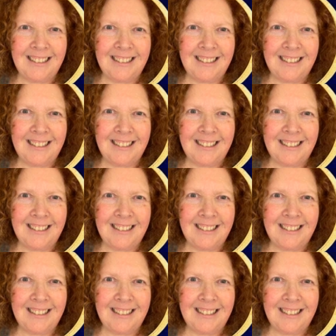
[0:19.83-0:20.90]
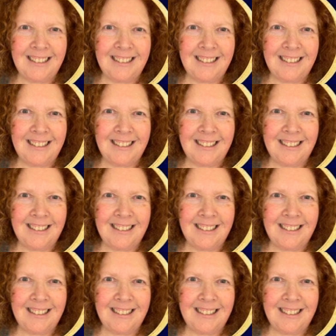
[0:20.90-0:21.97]

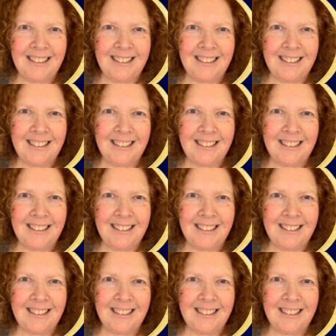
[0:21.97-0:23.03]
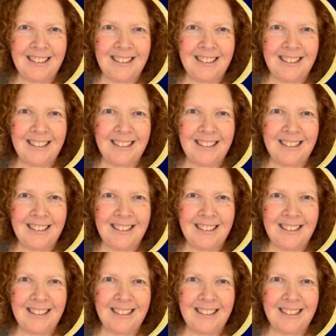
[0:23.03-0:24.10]

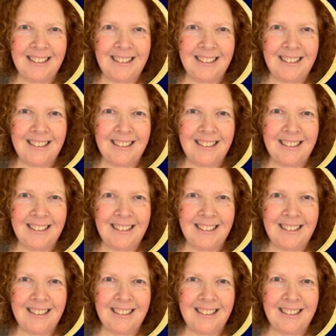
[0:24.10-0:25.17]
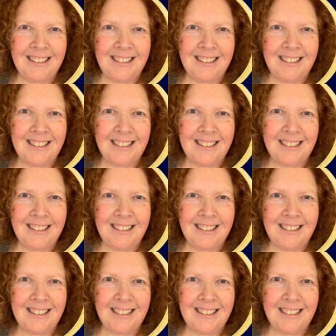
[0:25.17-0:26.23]

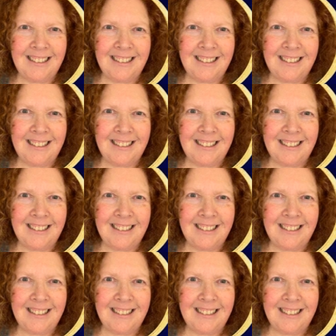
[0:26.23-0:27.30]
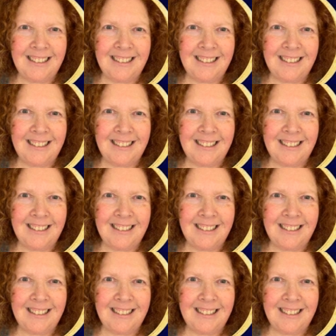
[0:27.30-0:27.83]
The face doesn't move, so there is nothing to read.